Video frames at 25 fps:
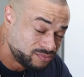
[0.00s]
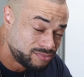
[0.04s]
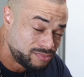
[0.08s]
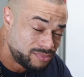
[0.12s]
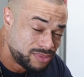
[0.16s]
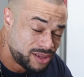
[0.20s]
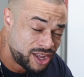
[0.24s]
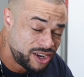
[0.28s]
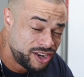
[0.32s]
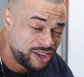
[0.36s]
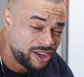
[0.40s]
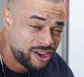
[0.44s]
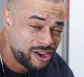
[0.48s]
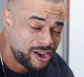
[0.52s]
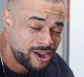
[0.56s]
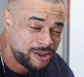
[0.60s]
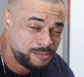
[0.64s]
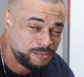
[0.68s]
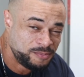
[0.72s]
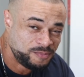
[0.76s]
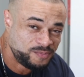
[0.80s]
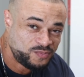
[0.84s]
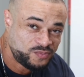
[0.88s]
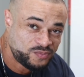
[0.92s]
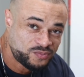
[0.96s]
Bloody
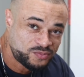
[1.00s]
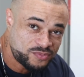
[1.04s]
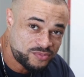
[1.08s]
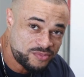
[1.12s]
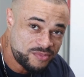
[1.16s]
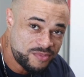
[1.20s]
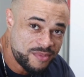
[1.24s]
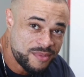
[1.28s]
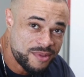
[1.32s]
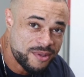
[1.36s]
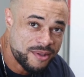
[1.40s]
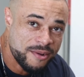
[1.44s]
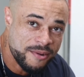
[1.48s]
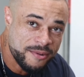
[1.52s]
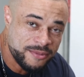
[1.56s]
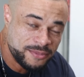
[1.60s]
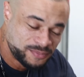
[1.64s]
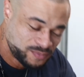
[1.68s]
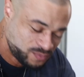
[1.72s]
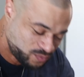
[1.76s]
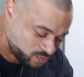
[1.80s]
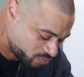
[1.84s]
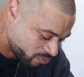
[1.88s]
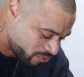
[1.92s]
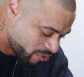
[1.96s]
good. Yeah.
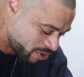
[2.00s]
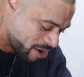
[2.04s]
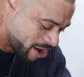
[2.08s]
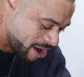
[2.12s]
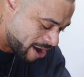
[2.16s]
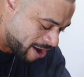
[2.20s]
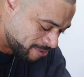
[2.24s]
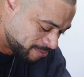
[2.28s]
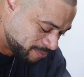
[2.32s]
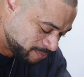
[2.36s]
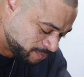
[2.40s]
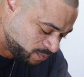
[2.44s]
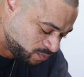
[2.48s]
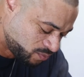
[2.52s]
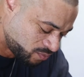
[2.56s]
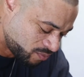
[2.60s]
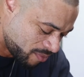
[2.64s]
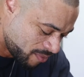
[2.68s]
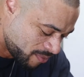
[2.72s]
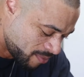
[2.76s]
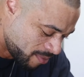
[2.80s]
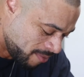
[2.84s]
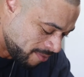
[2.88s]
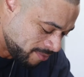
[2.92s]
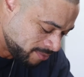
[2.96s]
Yeah.
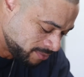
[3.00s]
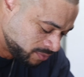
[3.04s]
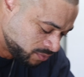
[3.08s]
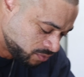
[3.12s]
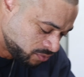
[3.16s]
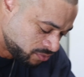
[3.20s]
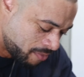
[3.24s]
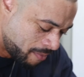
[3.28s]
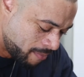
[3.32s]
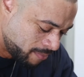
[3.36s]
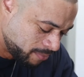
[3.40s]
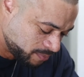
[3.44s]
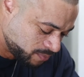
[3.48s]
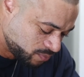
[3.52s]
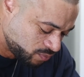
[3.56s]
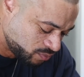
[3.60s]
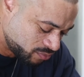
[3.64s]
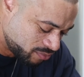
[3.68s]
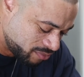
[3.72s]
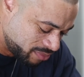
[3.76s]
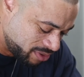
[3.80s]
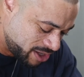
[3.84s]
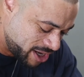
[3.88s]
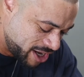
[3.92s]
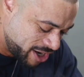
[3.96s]

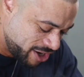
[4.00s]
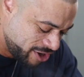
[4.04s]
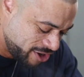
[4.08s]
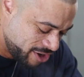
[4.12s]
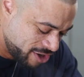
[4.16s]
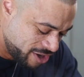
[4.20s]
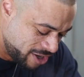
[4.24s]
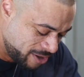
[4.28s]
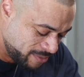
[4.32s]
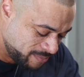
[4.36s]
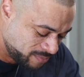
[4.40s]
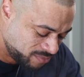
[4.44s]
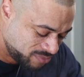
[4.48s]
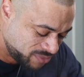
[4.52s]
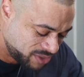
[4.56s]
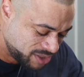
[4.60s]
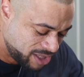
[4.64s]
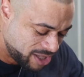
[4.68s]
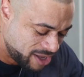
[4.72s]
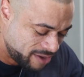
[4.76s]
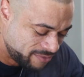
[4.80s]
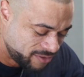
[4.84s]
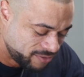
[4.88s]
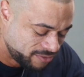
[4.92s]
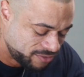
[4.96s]
Bloody good. I'm
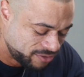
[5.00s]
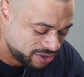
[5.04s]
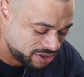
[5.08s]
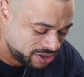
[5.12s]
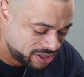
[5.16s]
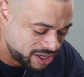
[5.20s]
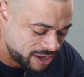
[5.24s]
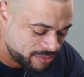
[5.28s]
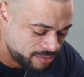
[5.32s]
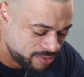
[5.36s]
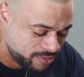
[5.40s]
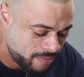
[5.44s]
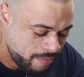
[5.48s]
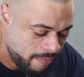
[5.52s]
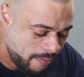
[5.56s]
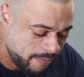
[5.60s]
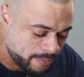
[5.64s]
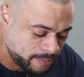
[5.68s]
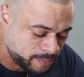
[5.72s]
gonna love it for salmon.